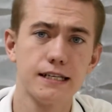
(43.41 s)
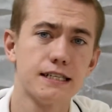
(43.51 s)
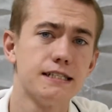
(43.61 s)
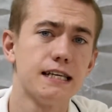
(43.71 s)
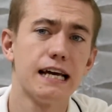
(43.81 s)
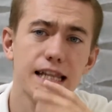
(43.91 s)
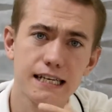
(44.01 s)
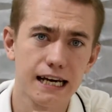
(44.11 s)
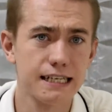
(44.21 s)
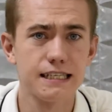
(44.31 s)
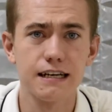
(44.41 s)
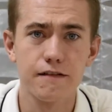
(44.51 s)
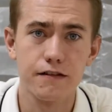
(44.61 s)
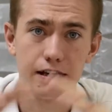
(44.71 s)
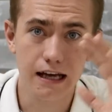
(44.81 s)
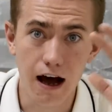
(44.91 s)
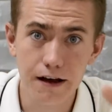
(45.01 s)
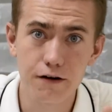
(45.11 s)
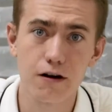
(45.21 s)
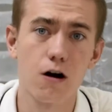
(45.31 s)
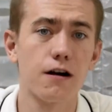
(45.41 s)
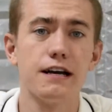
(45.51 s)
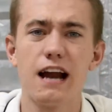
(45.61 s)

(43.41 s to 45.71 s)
since in the testing of either card,